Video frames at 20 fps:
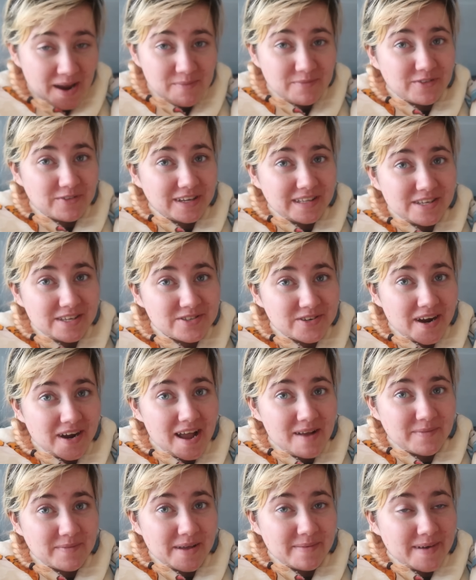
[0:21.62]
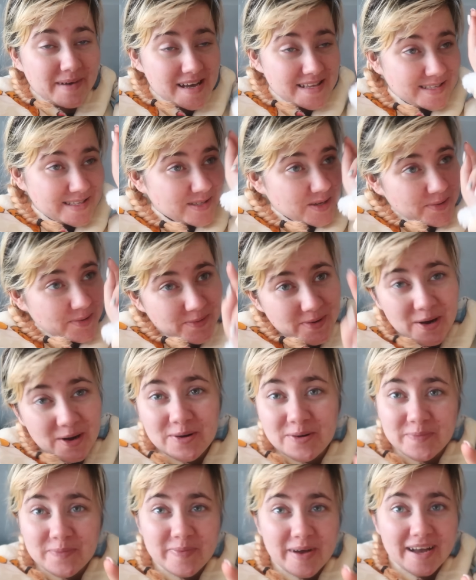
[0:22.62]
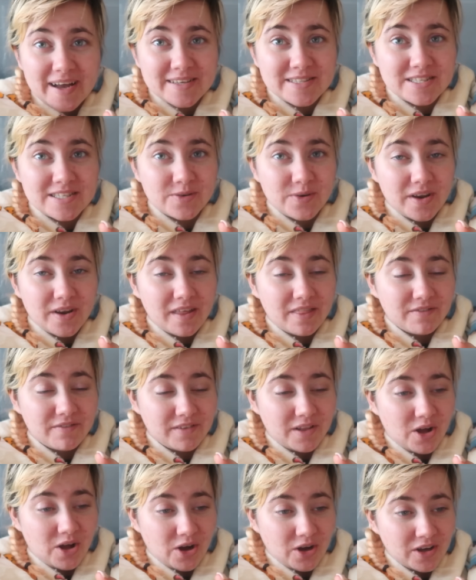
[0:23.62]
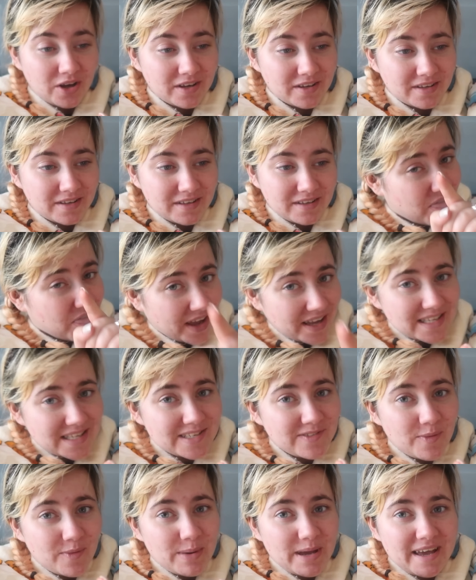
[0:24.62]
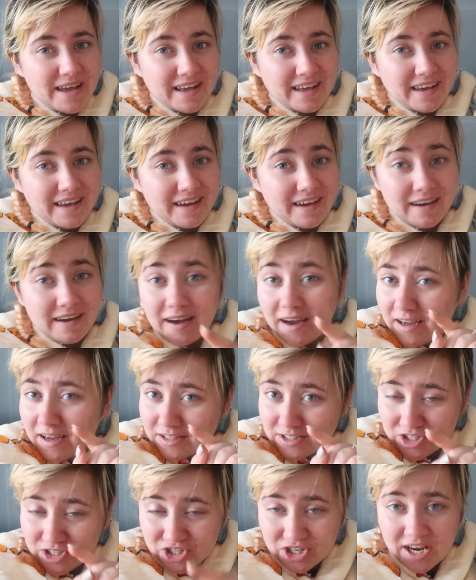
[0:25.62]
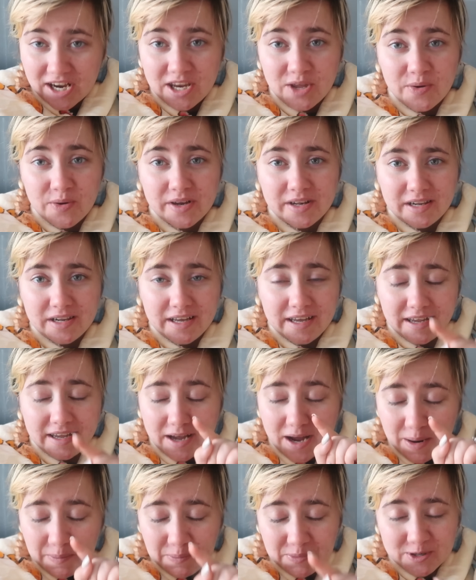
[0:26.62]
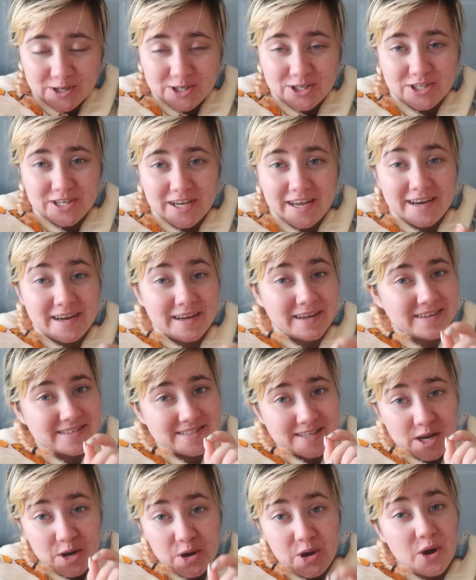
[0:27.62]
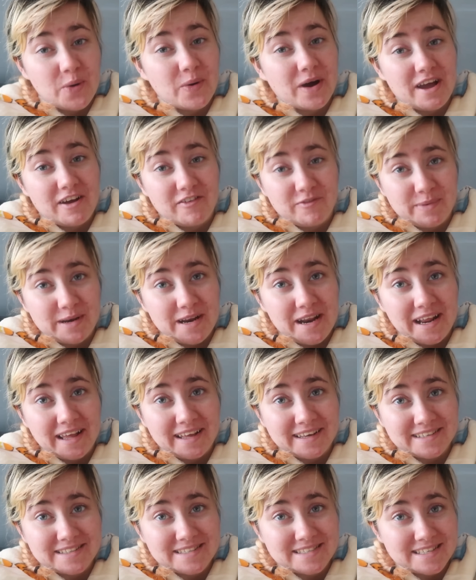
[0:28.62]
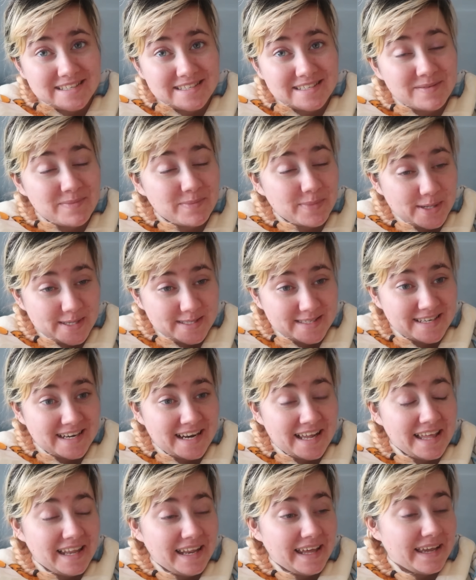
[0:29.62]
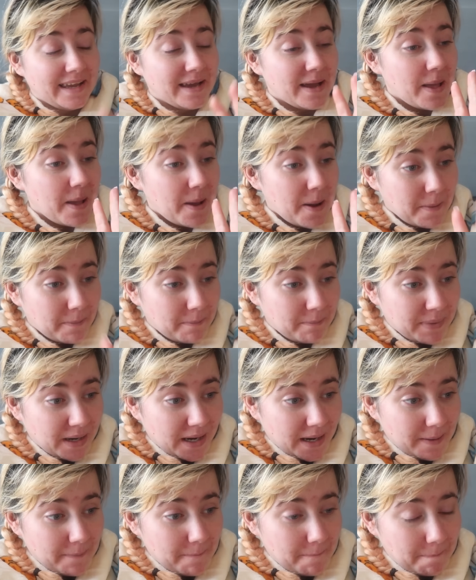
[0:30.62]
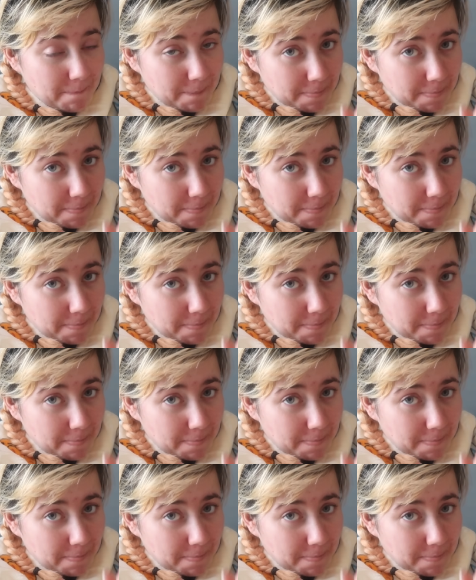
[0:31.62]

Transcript: I am really trying my best. So welcome back to another vlog. Thanks for being here. Genuinely appreciate it because I know I have been an inconsistent person lately, but